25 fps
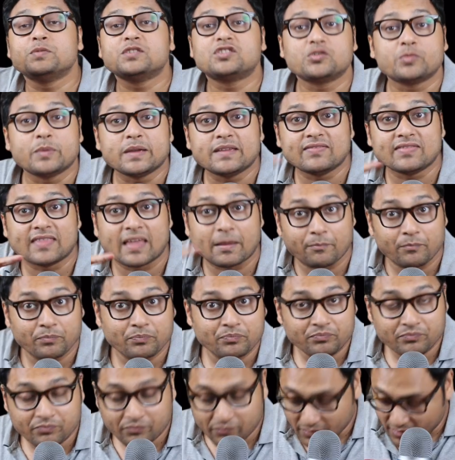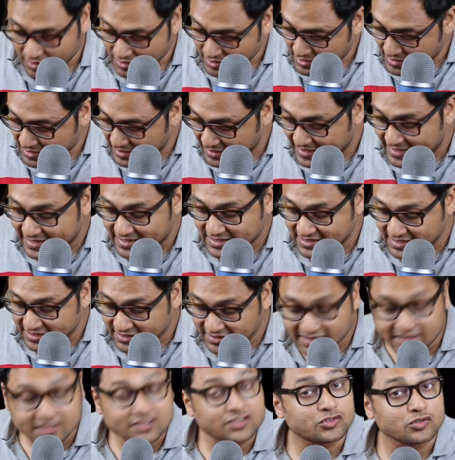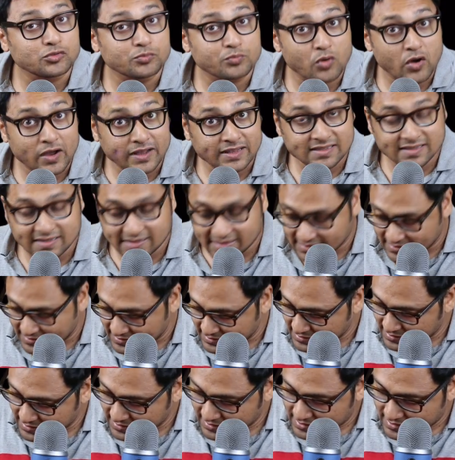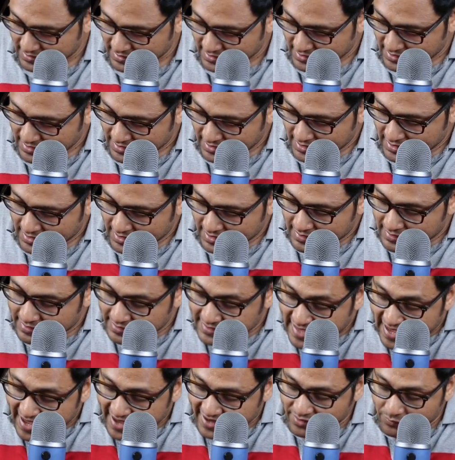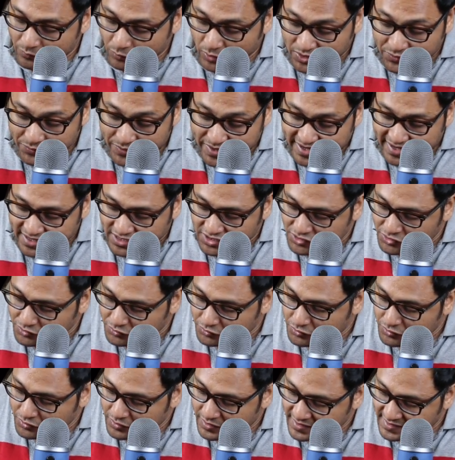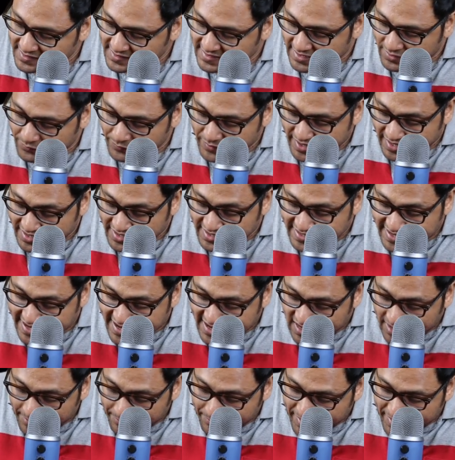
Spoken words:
between them connecting these two points. Then what we can do is that we can take a